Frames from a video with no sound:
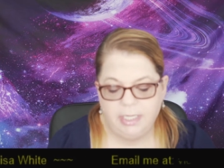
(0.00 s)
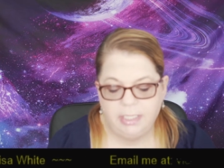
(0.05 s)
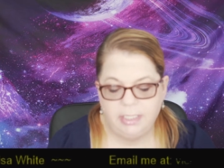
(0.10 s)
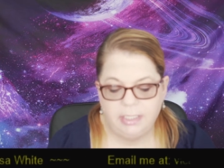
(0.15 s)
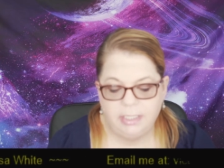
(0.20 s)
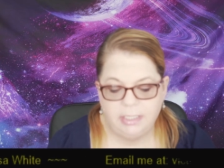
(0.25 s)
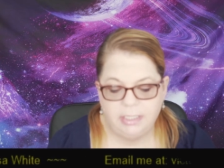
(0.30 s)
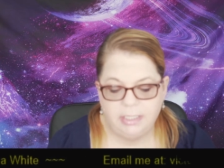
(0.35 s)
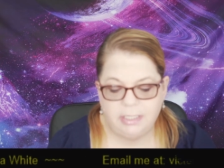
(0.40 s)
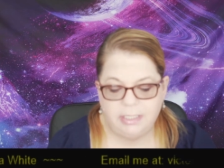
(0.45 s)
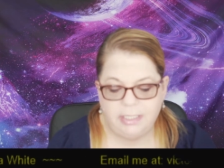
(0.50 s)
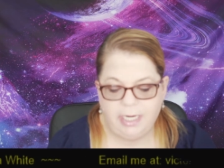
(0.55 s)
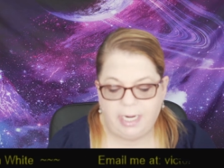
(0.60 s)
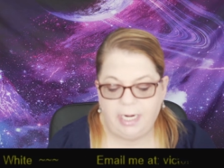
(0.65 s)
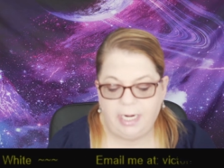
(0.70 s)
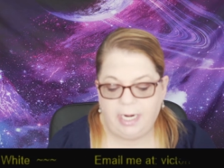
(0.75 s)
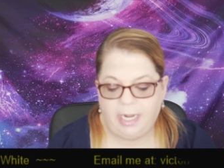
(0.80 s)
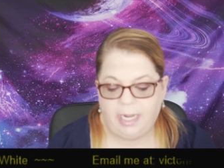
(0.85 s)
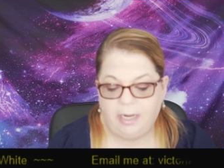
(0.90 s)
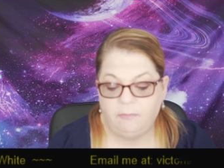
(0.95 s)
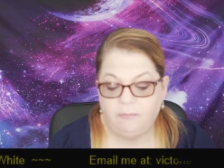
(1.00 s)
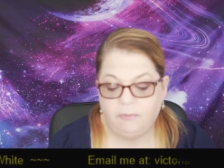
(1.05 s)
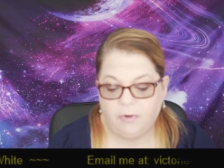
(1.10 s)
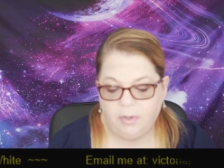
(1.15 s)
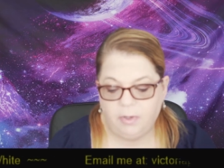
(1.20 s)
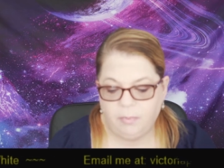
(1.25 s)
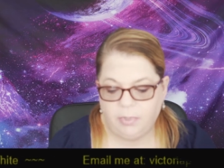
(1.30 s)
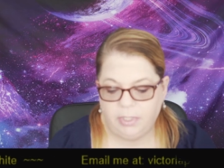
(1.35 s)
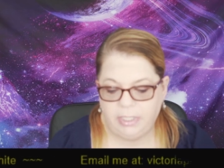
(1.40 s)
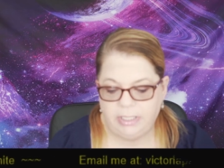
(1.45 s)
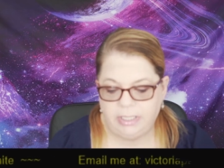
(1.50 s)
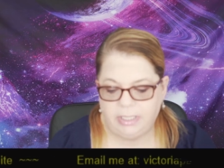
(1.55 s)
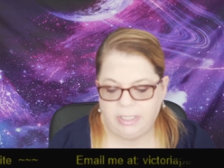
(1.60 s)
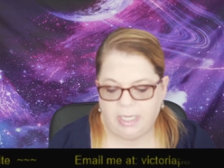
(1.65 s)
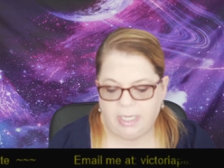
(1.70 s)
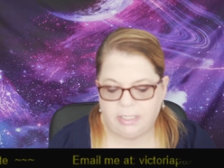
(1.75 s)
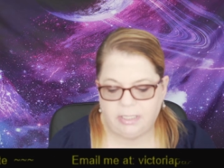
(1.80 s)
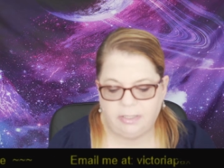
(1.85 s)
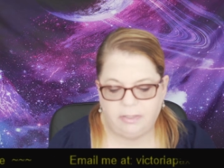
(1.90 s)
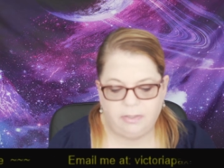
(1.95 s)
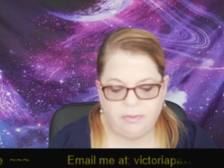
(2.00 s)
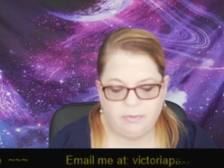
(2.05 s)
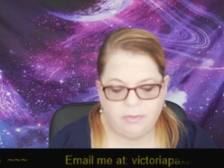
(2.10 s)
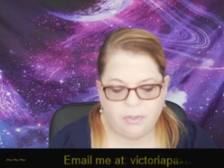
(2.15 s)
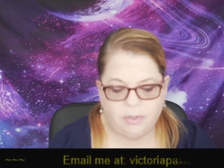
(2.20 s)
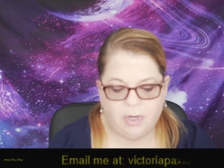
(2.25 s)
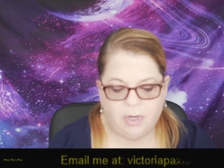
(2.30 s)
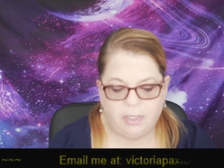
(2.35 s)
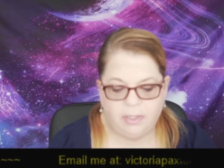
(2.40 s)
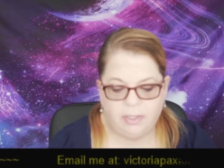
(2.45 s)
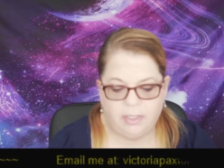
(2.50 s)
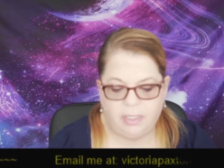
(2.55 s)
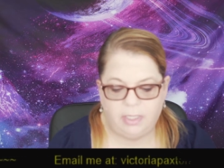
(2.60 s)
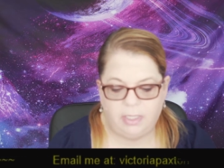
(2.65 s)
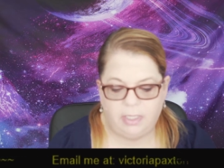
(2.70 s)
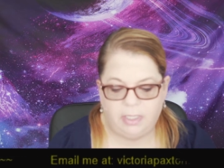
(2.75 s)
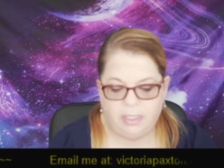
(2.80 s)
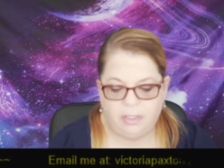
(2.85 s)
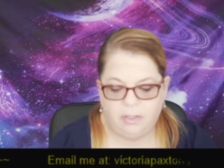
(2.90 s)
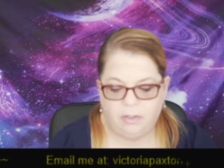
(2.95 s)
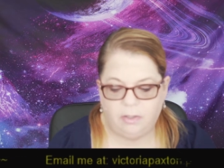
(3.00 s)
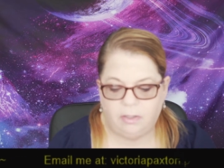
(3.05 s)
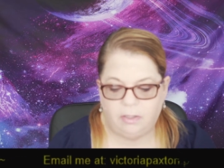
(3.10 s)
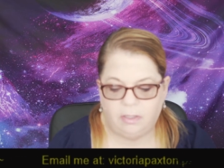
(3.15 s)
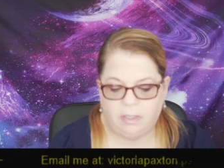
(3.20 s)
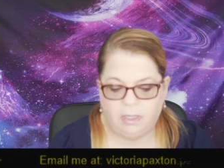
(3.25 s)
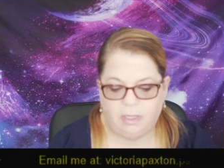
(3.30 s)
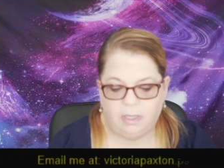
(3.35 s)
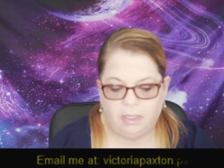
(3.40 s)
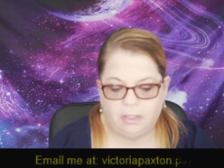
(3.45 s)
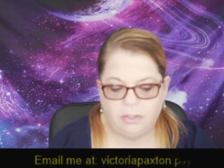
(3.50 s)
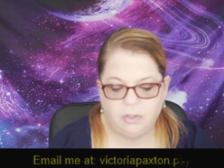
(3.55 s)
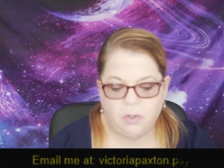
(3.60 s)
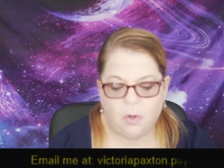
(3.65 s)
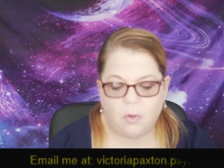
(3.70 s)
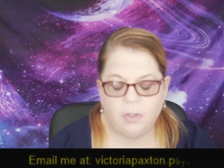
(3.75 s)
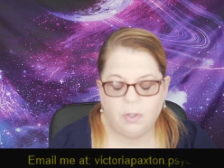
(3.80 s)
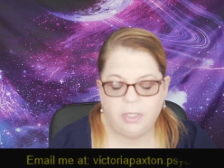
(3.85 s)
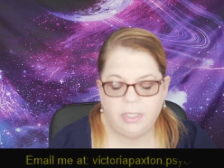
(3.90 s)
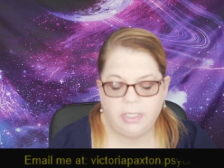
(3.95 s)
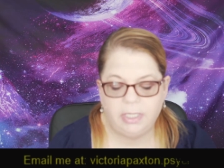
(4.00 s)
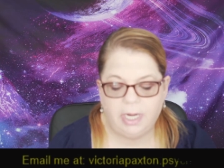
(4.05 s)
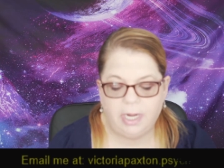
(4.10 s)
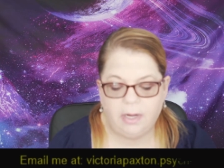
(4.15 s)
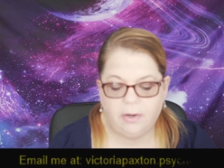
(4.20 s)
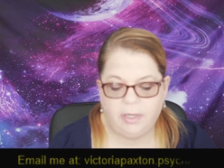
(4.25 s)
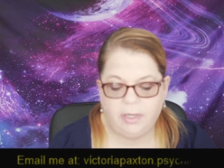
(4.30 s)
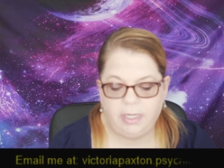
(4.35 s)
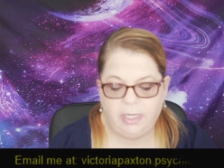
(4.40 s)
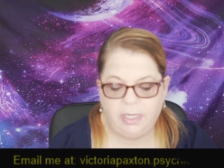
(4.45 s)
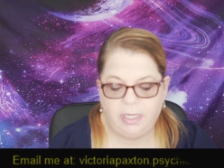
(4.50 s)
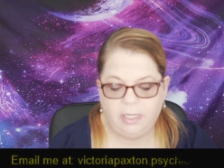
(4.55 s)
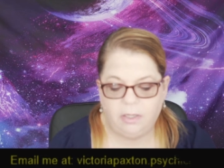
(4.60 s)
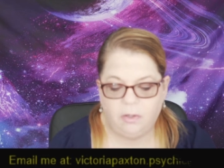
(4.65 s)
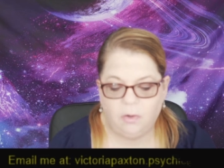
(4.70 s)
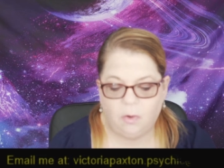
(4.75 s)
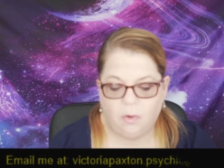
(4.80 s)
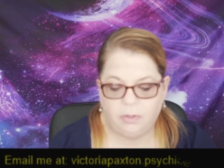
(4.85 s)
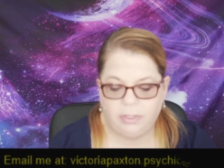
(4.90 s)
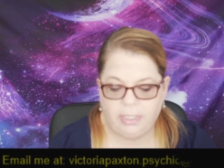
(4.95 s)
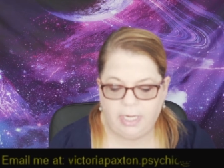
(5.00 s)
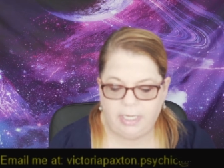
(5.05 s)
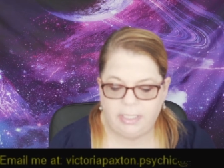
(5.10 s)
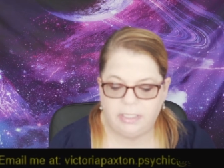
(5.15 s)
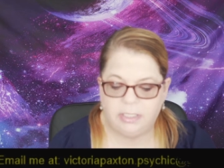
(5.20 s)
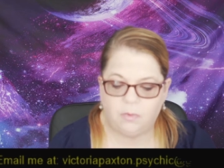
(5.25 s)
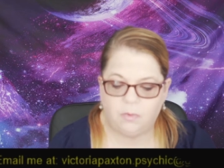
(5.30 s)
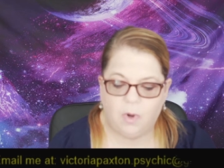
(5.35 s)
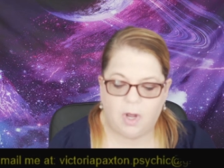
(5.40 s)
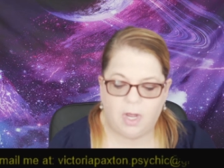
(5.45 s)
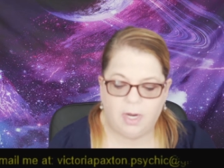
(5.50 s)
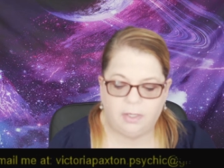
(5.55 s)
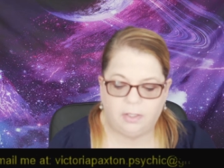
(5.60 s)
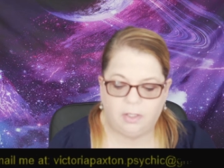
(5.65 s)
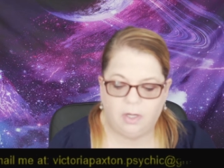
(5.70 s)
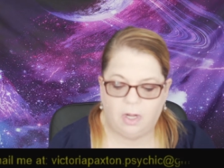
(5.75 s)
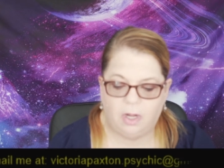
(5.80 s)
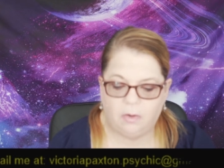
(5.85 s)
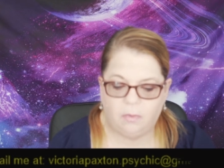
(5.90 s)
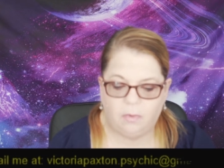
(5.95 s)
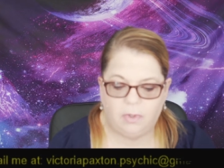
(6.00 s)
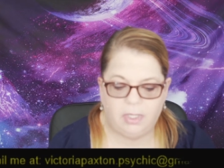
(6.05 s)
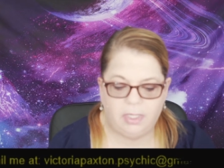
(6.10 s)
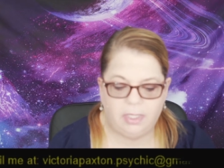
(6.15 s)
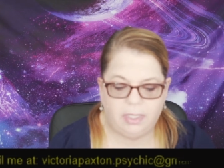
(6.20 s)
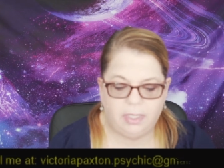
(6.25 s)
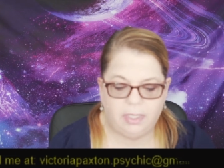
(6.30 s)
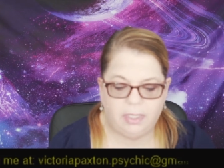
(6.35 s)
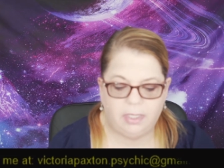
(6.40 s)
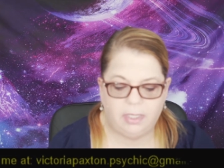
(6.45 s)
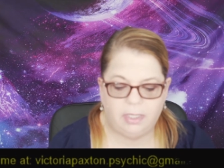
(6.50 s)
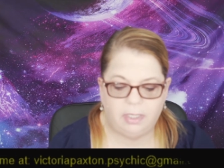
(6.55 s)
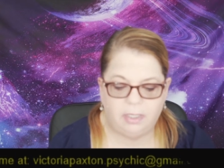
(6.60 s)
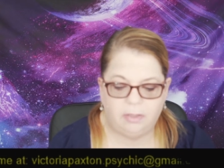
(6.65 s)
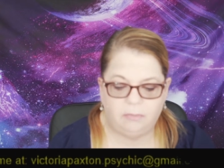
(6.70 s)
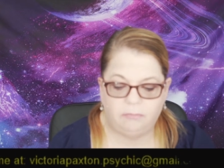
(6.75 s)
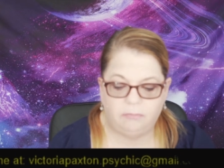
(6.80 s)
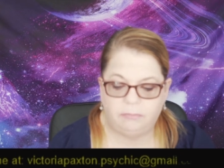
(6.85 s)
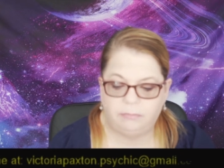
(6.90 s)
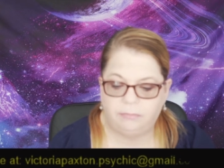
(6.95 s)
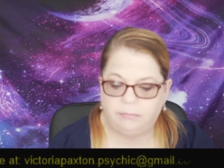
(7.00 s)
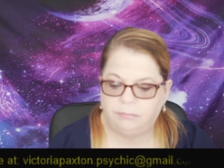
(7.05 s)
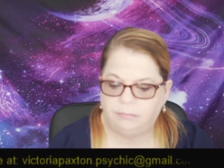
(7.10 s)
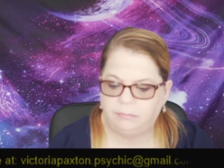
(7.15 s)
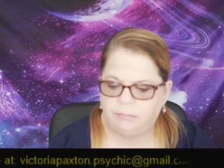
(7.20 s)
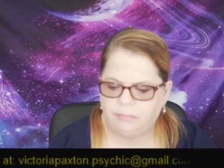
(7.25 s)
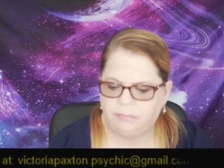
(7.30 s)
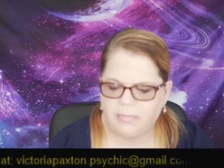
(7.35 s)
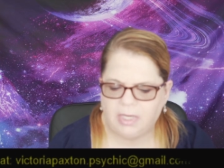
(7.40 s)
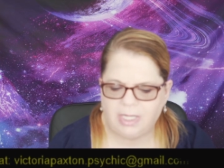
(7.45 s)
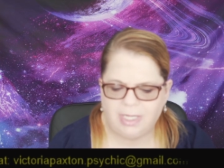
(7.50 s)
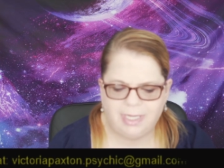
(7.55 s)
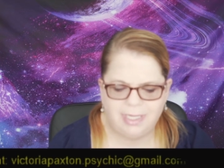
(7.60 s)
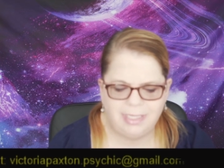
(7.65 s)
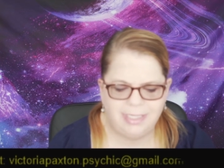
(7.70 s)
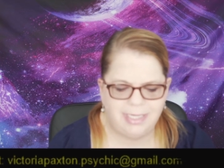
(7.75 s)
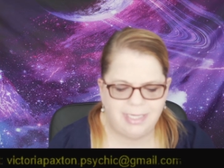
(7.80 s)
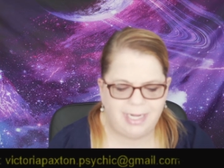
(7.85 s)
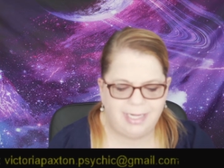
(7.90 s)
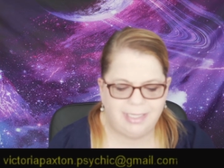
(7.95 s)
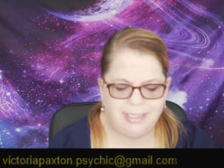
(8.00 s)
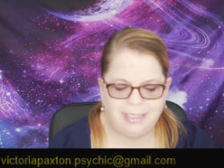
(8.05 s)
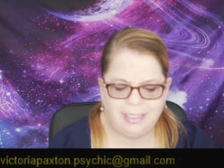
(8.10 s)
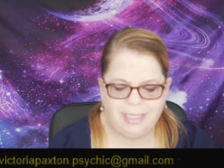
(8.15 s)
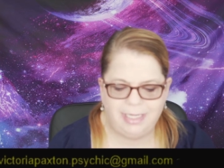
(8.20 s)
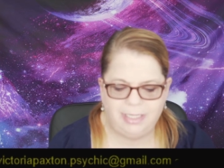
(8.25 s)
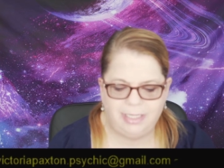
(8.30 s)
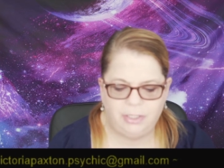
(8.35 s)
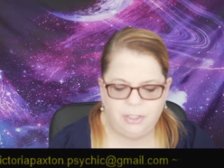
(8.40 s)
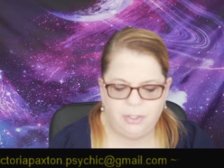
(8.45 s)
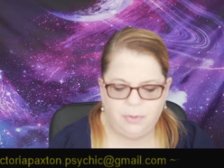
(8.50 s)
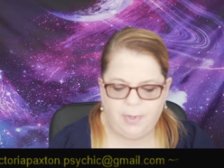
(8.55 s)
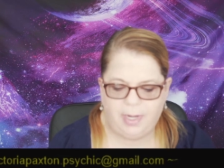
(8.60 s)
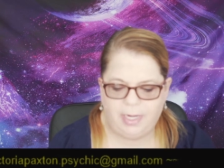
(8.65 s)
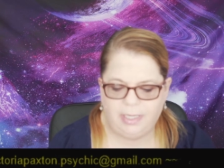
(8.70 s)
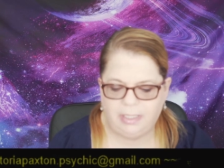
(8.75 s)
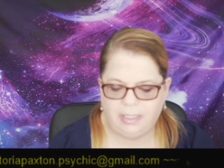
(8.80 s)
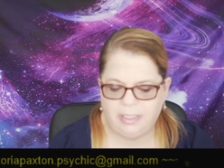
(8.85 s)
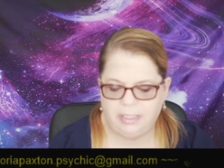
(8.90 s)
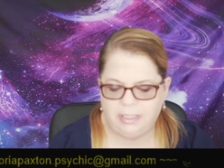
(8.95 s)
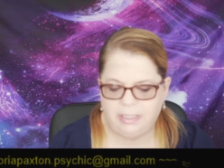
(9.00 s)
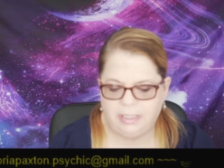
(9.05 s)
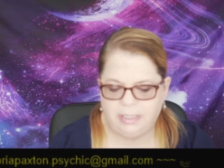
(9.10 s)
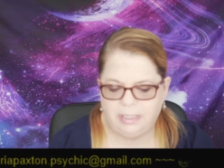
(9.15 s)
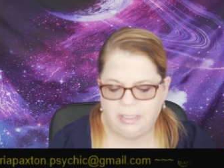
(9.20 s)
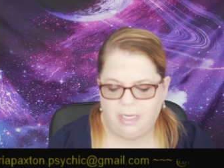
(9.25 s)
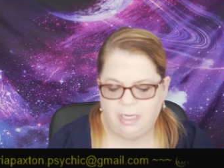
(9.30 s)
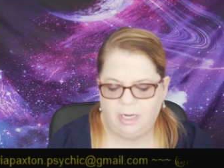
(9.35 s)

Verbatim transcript: State and Vernon police detectives are on the uh, Tolland County cold case squad, along with Gdansky and two analysts